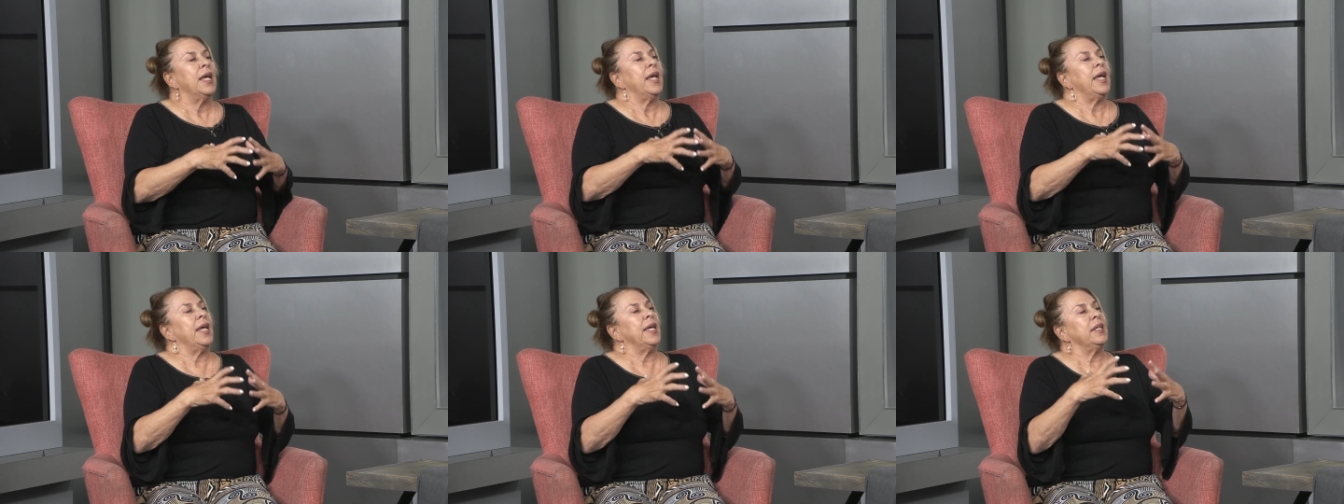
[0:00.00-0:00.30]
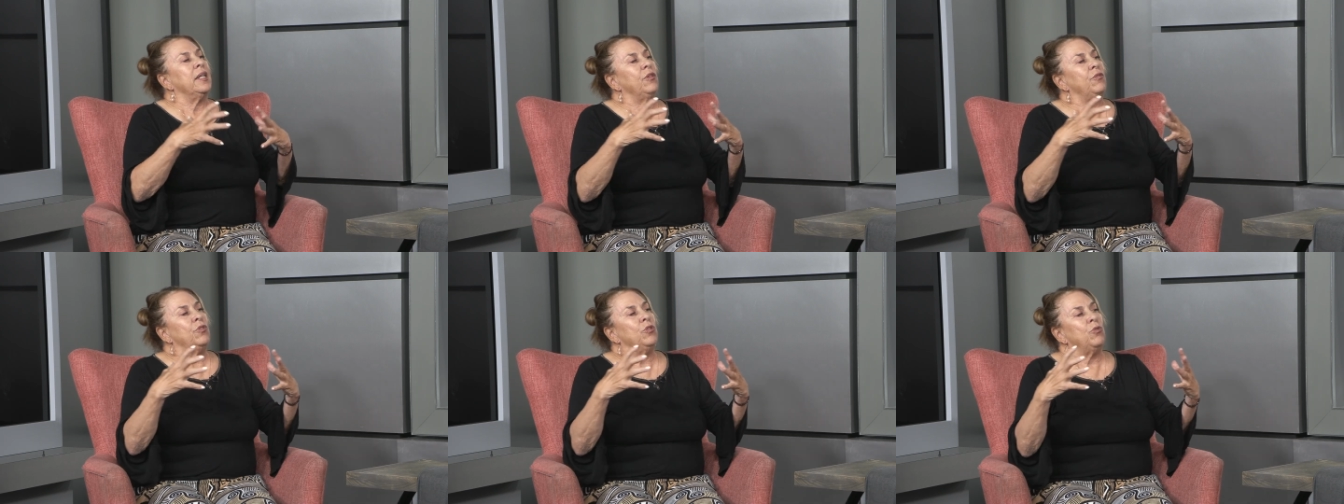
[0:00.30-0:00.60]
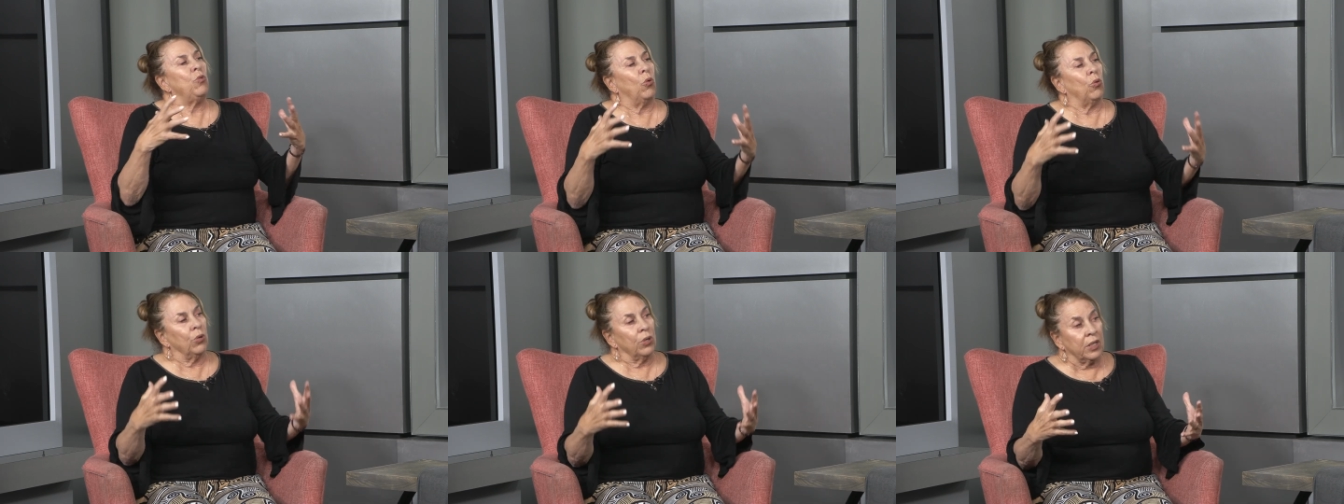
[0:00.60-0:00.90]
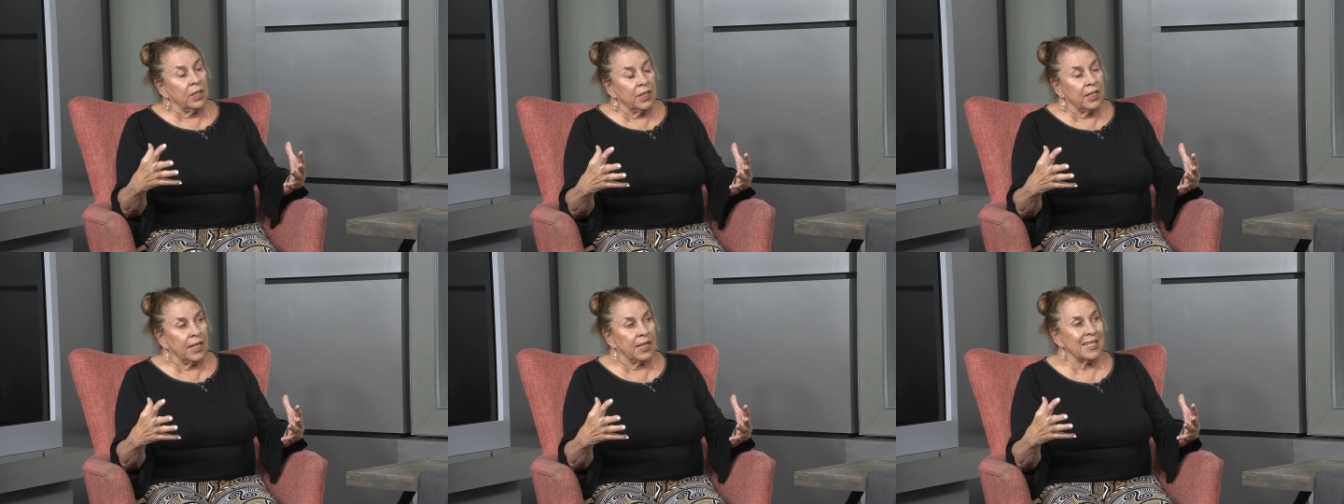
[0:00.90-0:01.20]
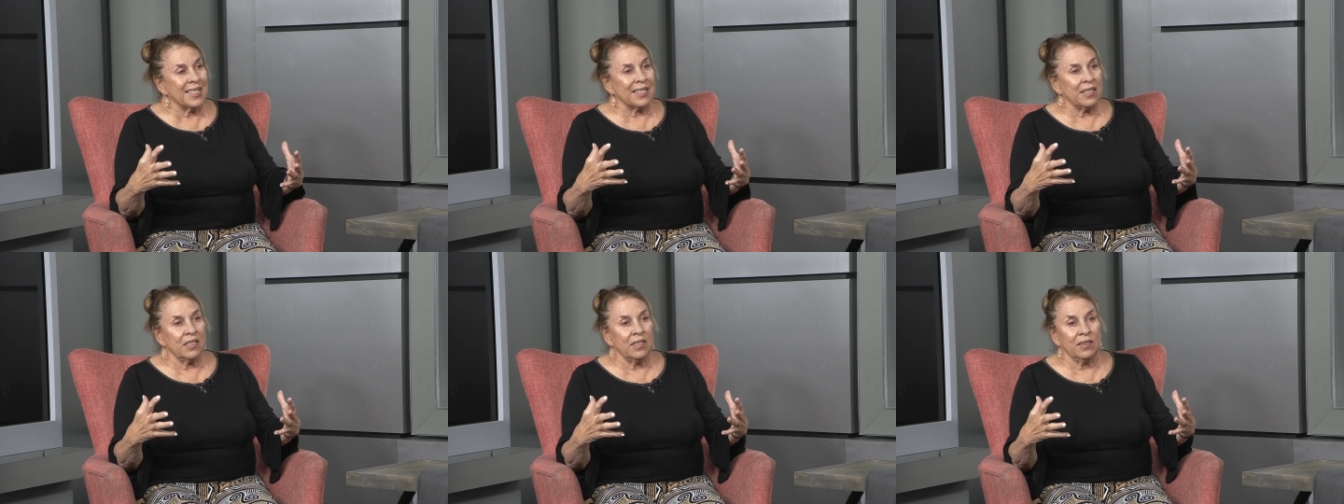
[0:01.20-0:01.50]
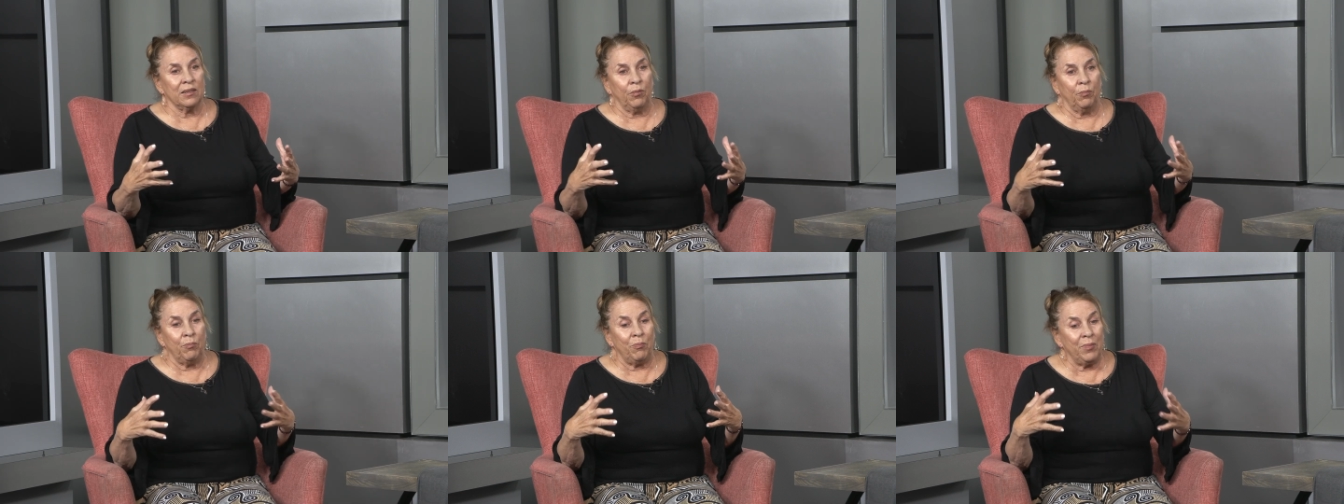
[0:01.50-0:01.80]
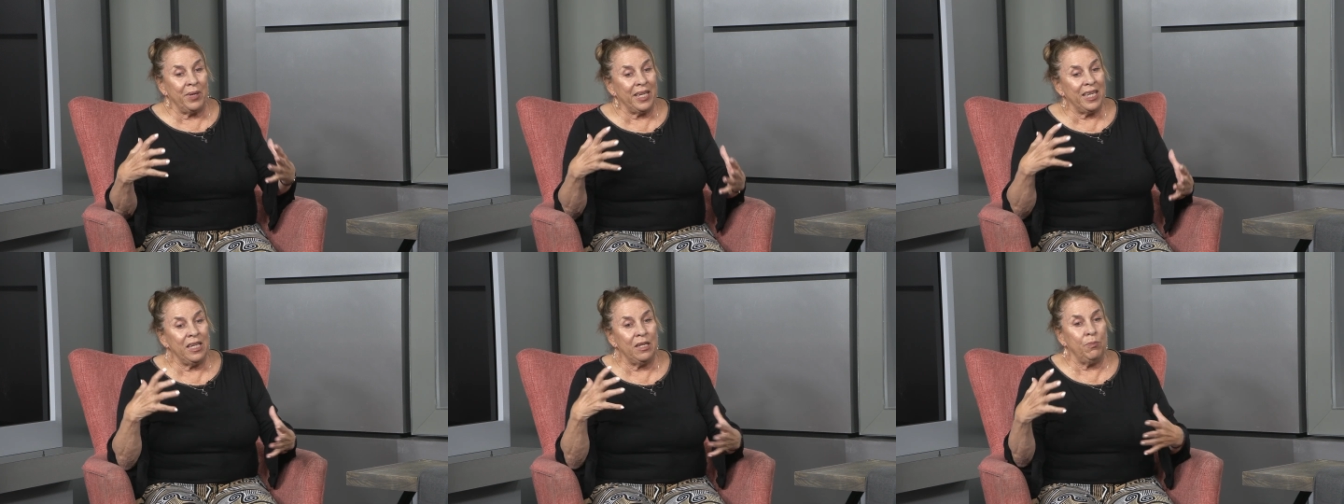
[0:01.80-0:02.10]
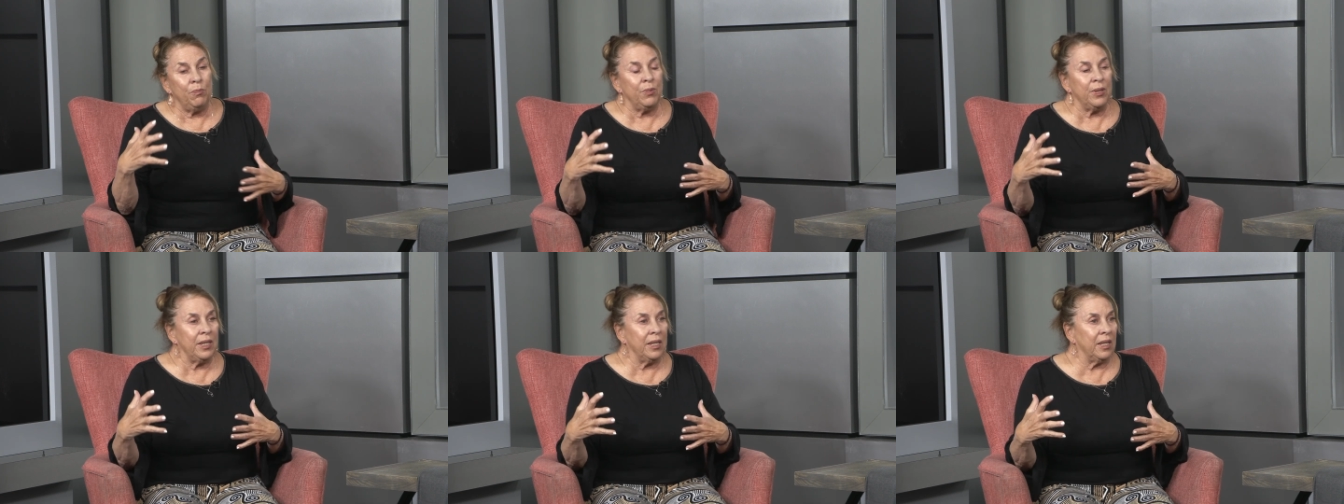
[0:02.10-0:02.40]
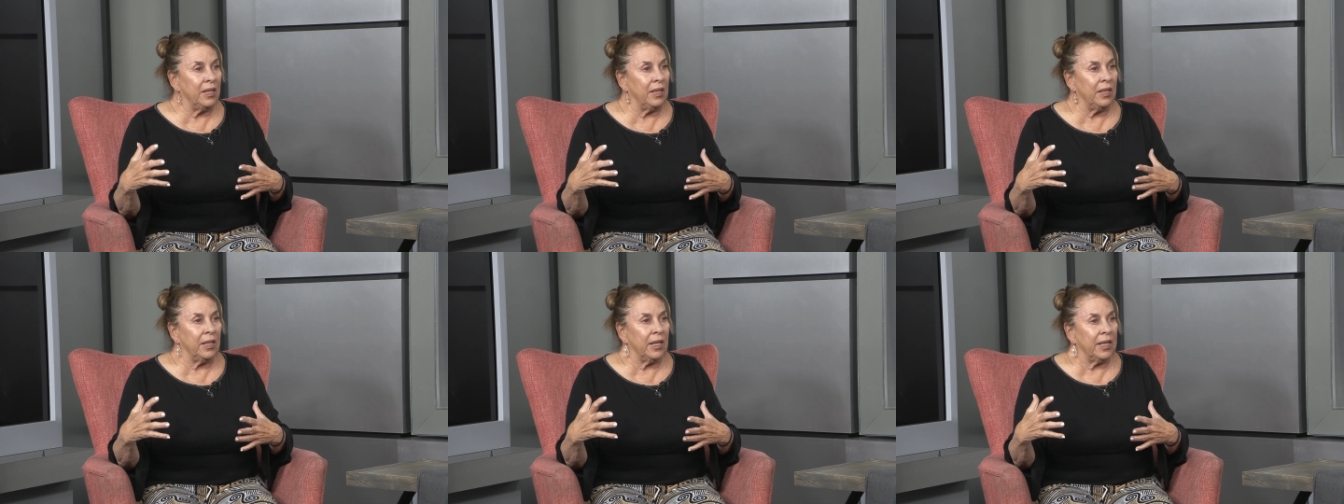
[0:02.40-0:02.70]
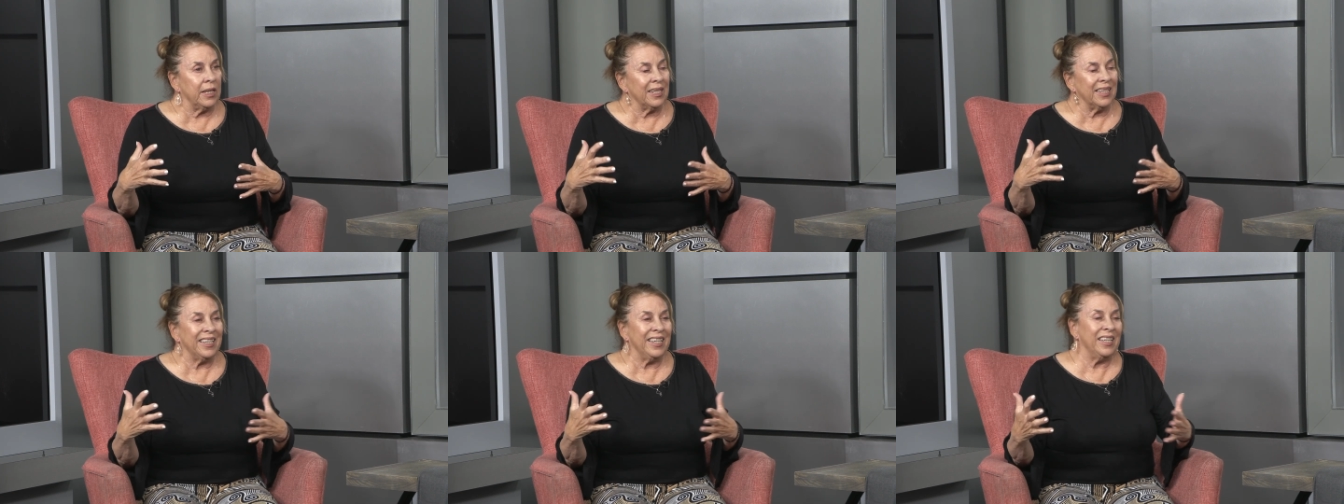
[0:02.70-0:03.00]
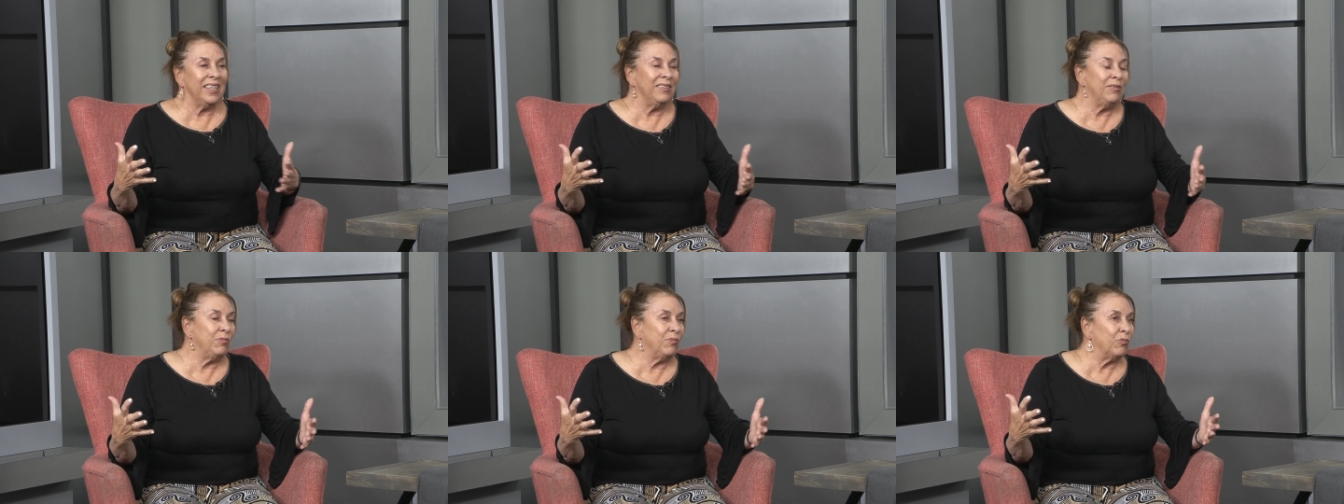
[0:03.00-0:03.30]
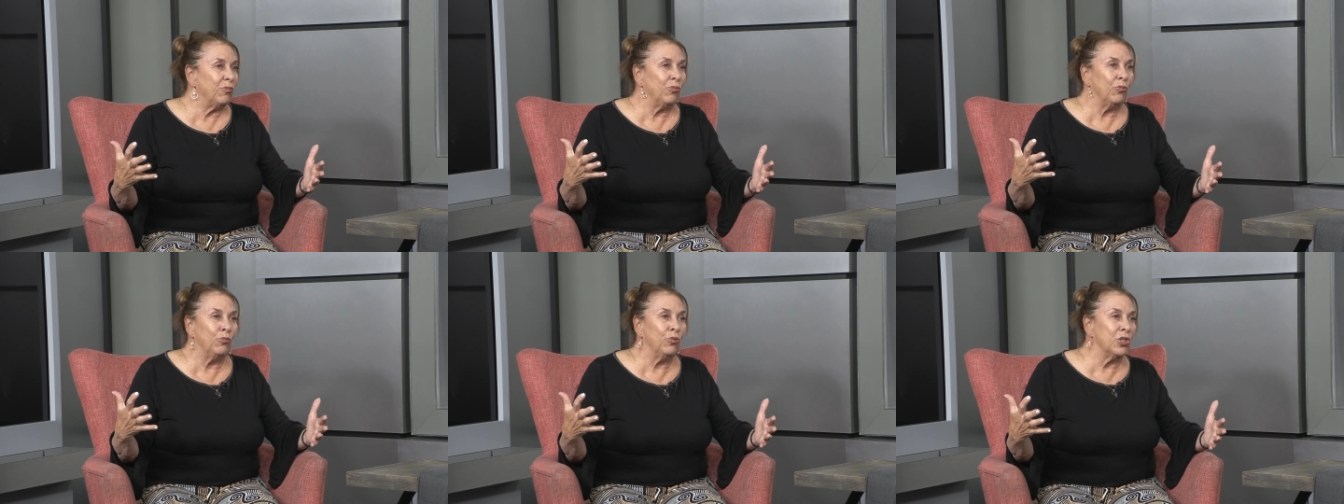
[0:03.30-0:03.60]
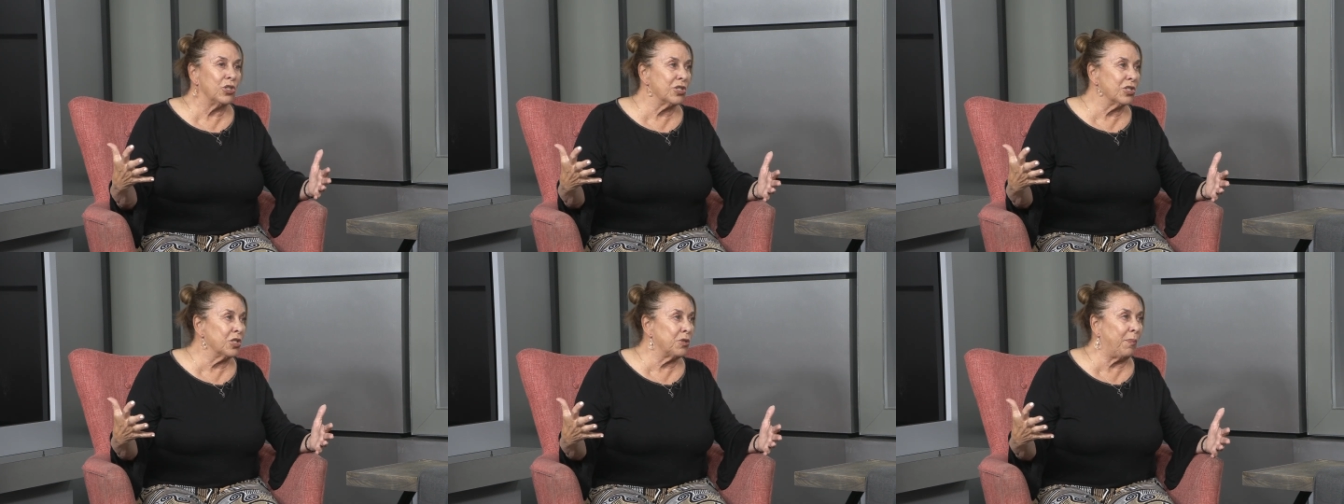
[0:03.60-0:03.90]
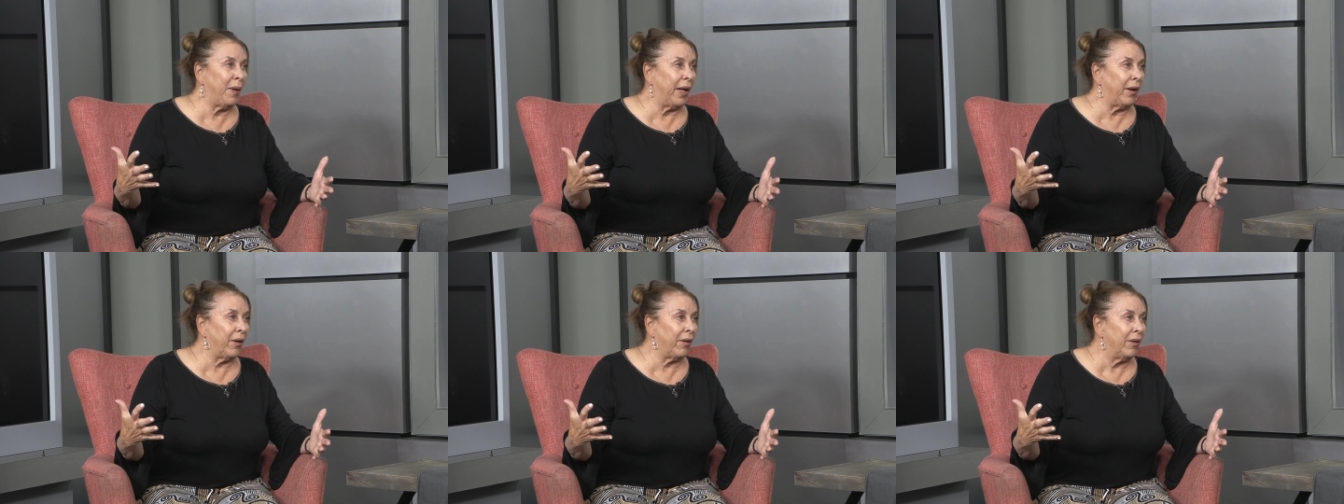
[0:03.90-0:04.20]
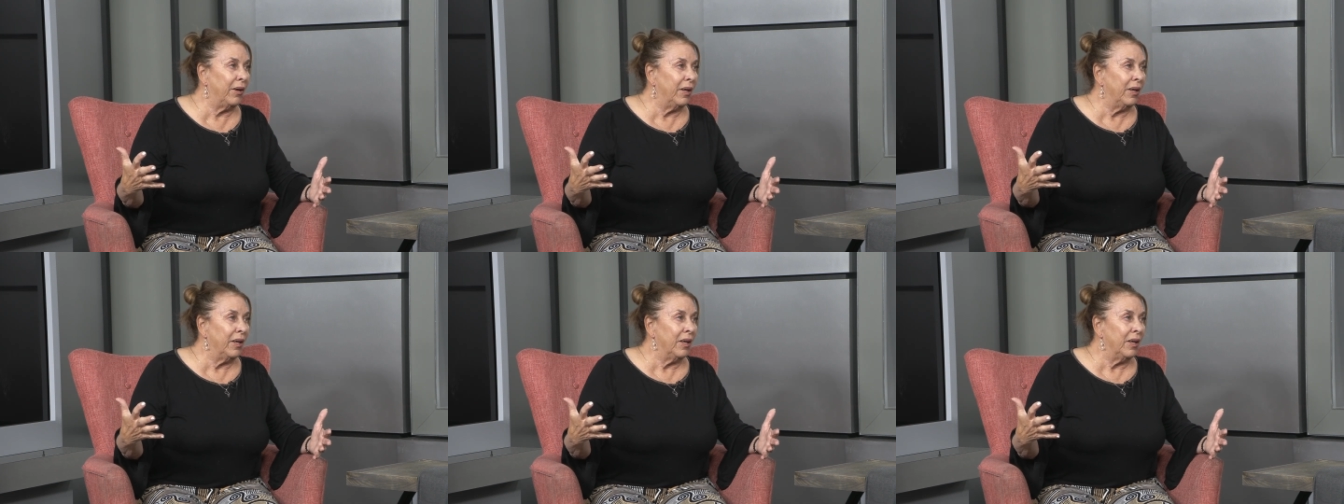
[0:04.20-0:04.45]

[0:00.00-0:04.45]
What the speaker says: And if you organize a little, maybe, and again, which is better?